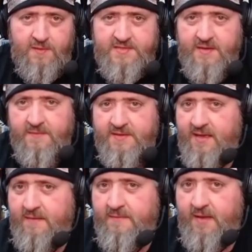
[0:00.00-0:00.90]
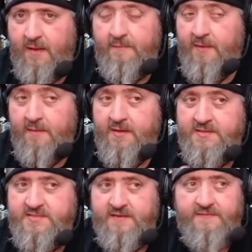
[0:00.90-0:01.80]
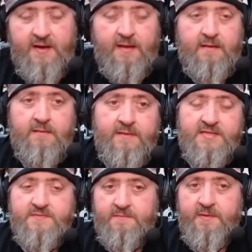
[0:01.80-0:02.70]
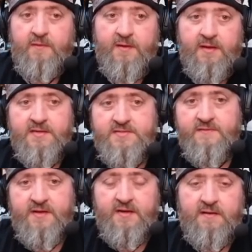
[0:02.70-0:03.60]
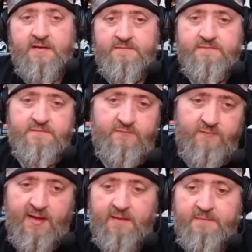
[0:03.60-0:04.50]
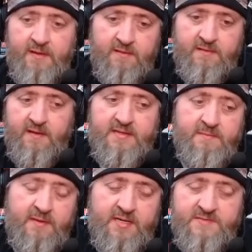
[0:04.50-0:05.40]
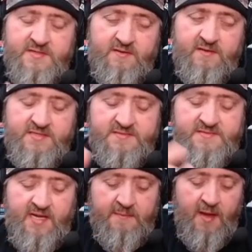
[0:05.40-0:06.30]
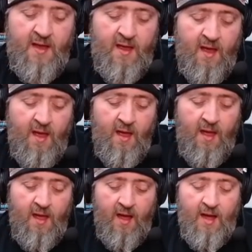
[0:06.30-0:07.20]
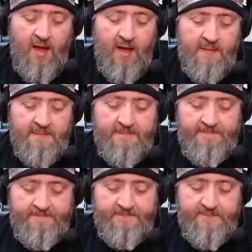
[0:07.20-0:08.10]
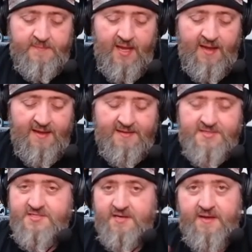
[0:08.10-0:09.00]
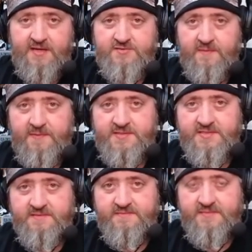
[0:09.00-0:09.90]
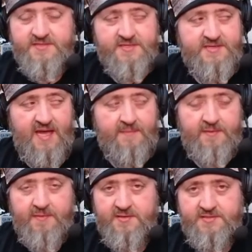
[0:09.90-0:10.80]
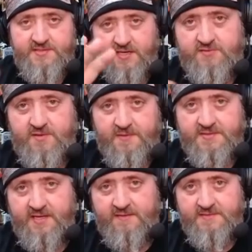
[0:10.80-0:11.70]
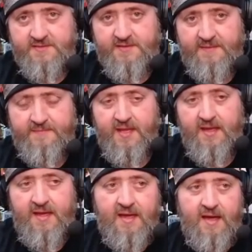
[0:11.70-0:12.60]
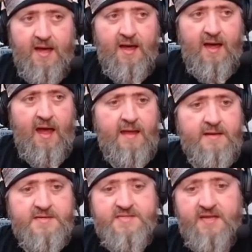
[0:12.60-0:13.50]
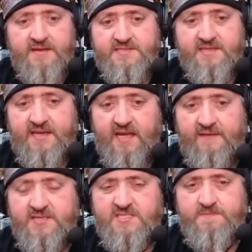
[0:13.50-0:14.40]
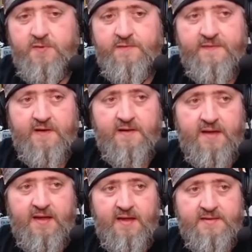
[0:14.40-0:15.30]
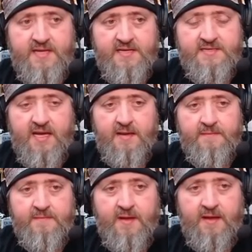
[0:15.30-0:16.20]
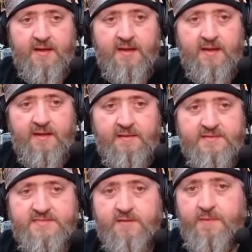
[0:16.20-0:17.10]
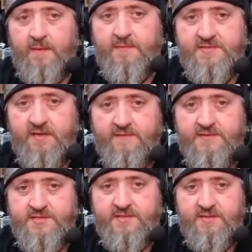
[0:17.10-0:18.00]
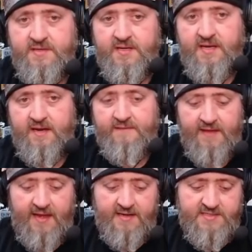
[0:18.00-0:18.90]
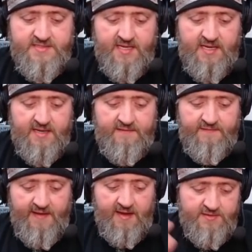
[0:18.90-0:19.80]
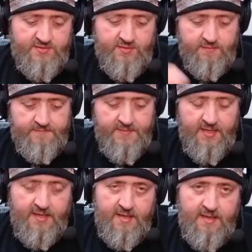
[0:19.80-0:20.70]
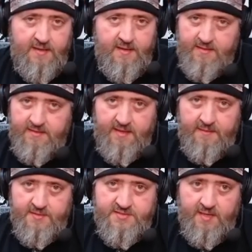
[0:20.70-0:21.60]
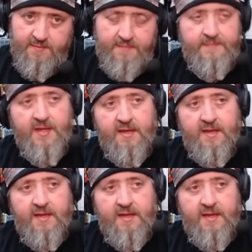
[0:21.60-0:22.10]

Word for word: Is that what that? Maybe it's different. I don't know. That's what bell ringing is over here. You're ringing a bell, collecting money, especially around Christmas time. She suddenly has triplets. It's just happened, but she's triplets now. It's okay. I understand this is like kind of a spoof on daytime soap opera television, and if that is in fact true, they did a damn good job with it.